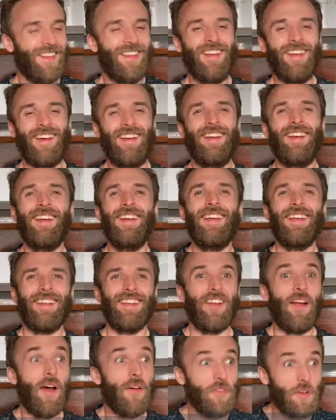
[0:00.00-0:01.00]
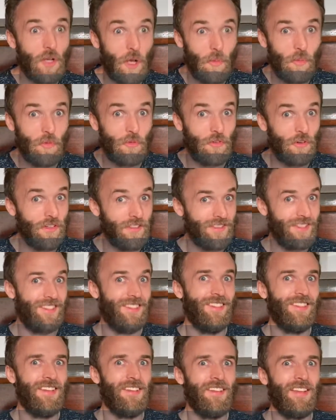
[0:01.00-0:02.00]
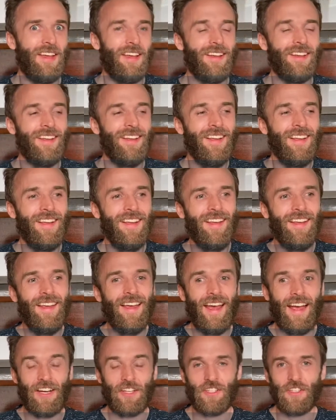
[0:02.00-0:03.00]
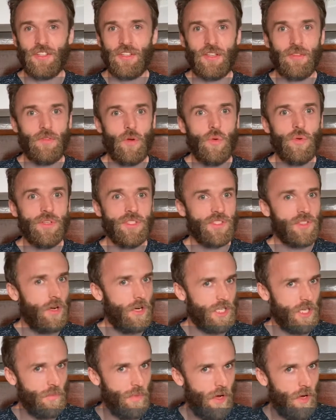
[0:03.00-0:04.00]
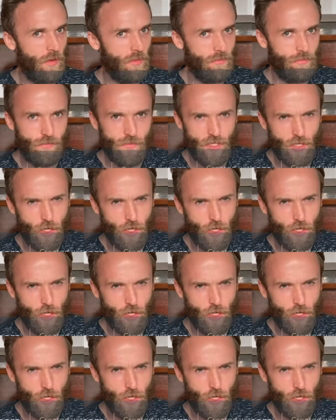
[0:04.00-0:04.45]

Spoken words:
I have a couple friends, that actually have always talked about,